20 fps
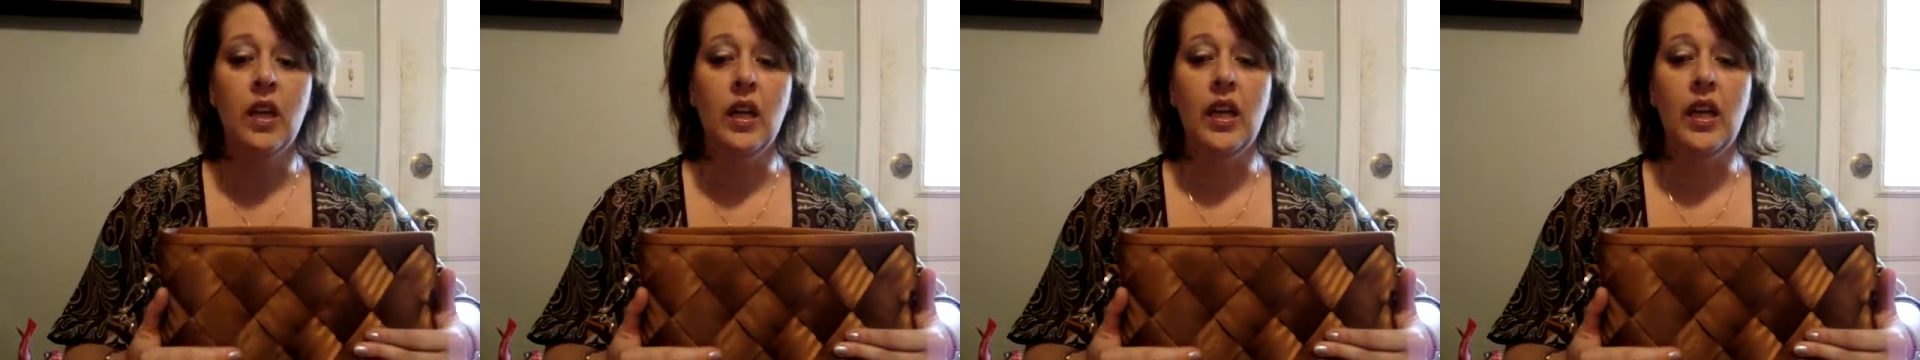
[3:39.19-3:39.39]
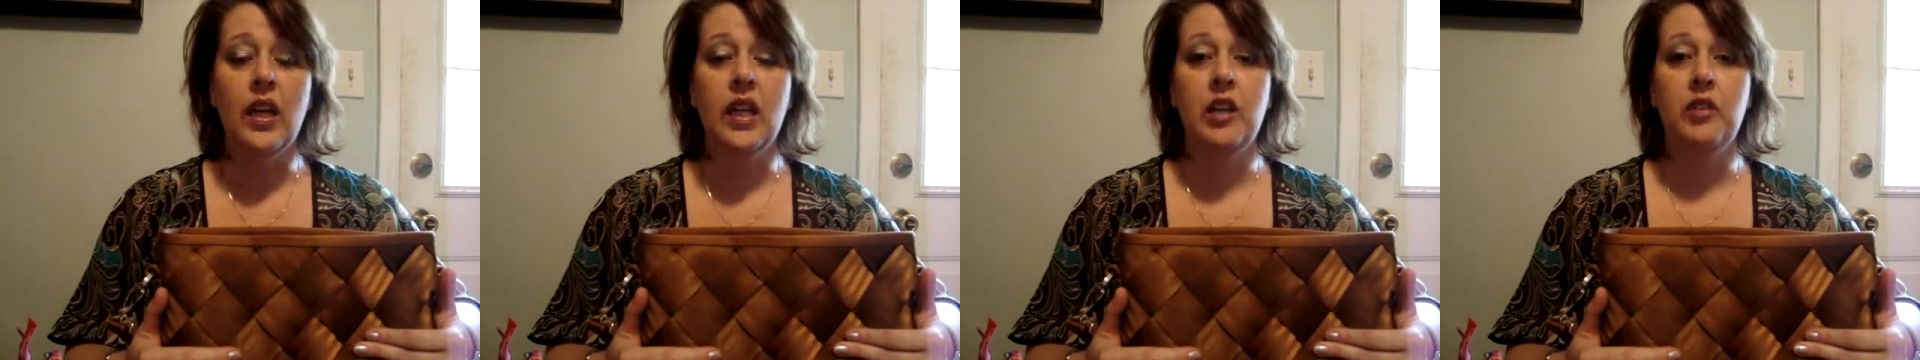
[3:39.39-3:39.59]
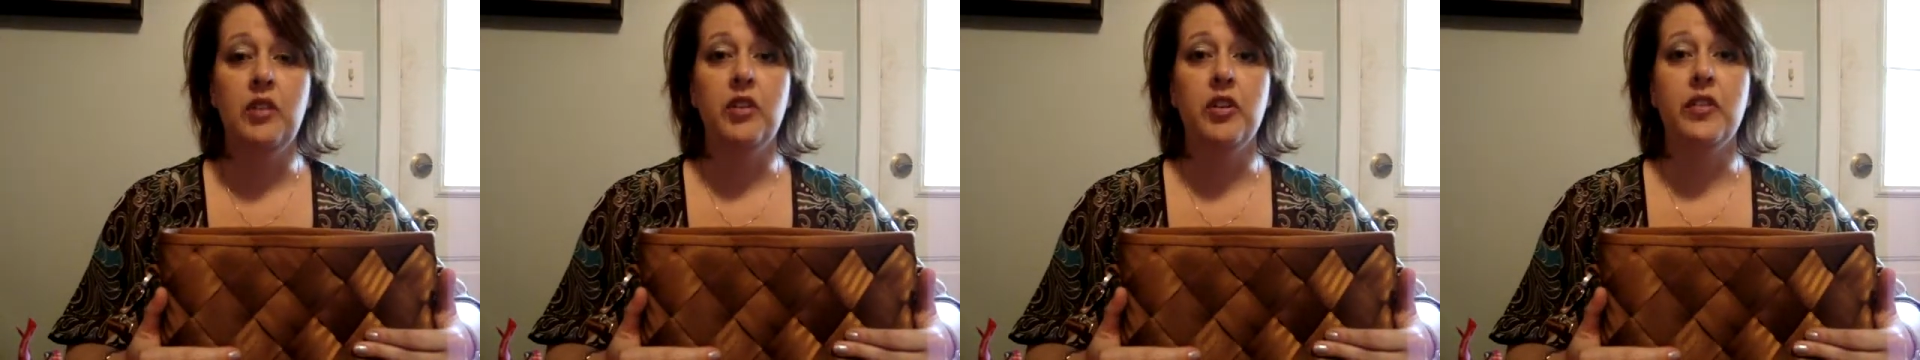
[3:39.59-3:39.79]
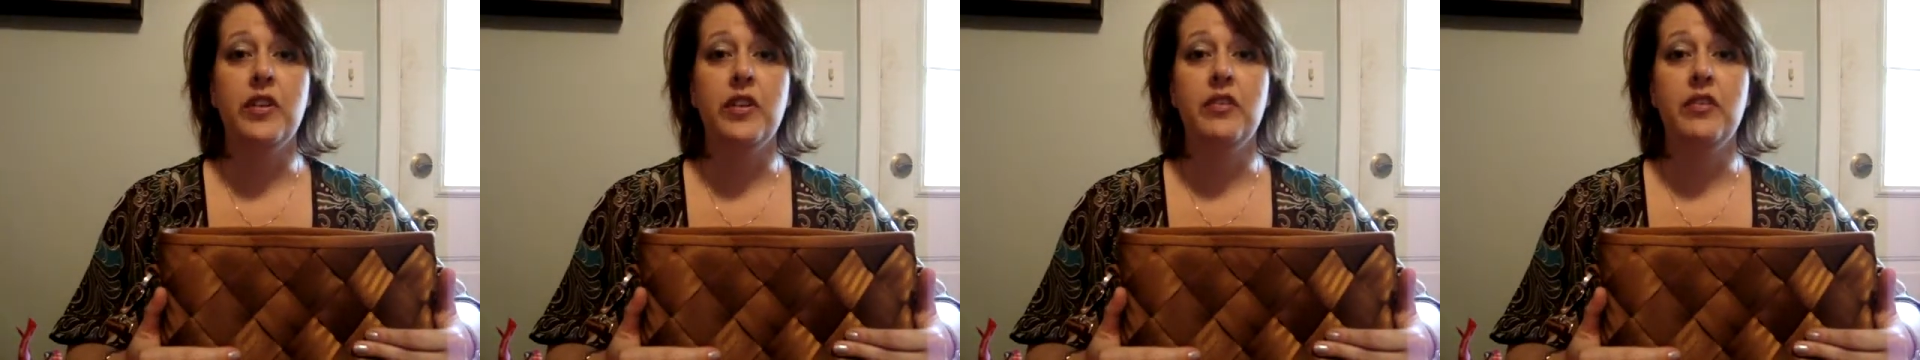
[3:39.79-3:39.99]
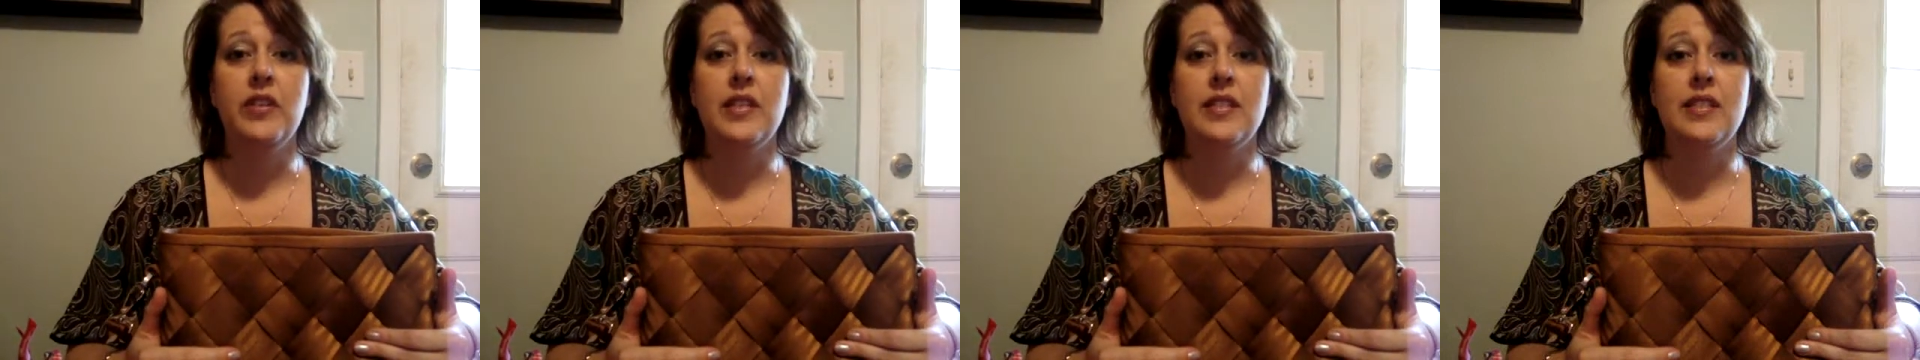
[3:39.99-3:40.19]
And if you're
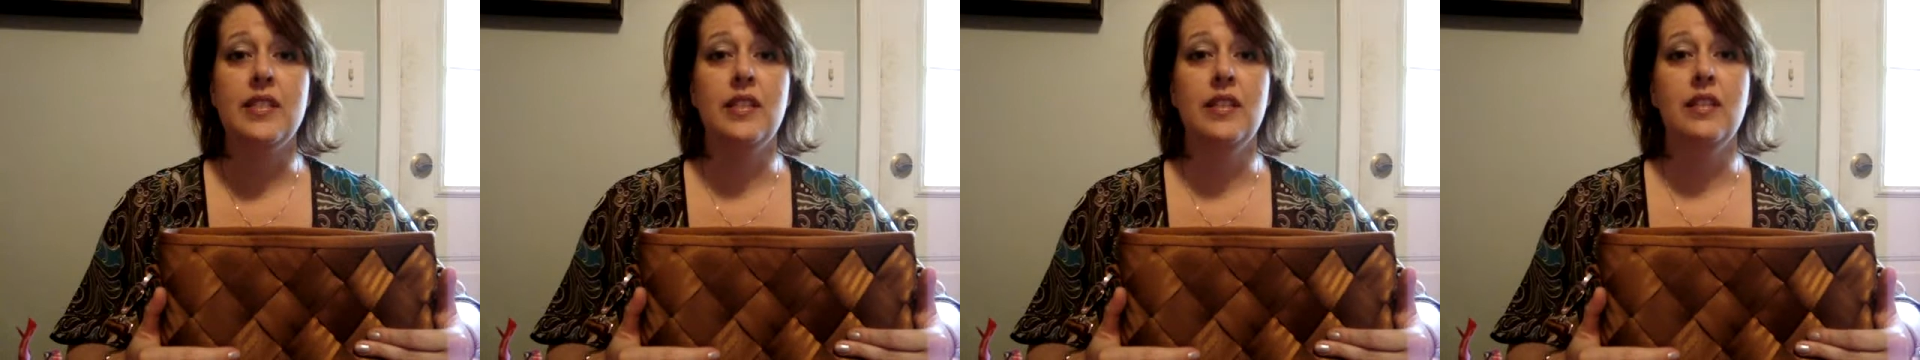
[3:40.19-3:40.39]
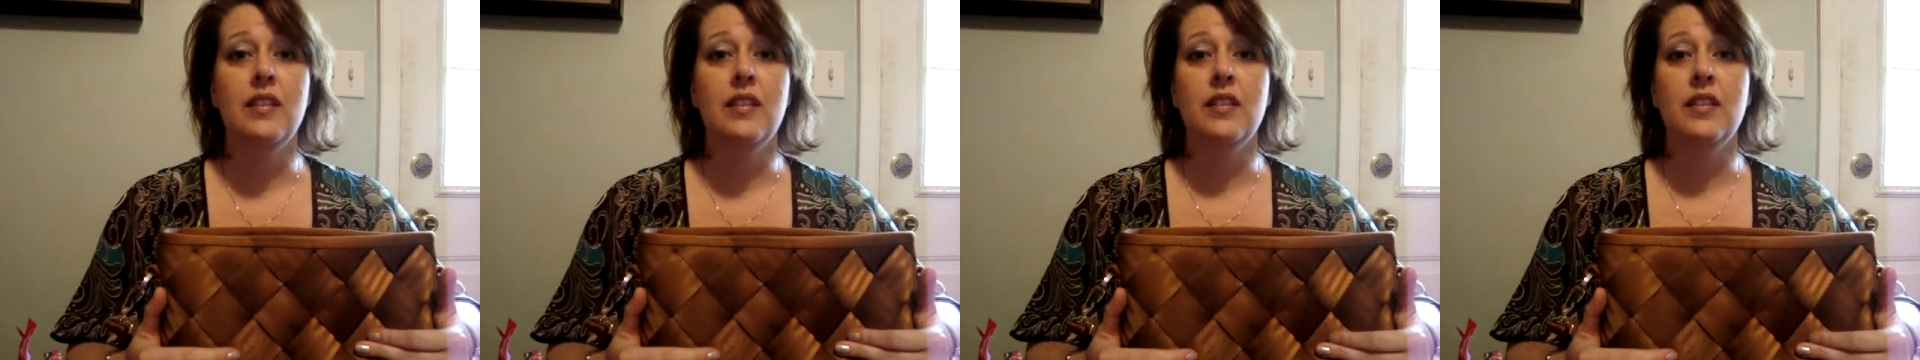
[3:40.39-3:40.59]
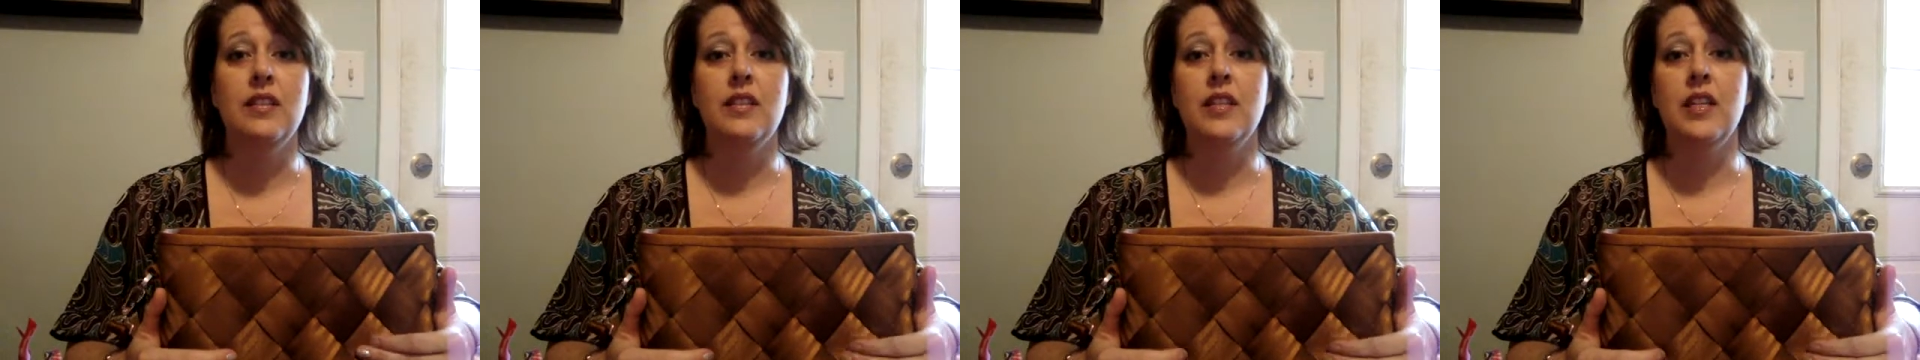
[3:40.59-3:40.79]
interested, the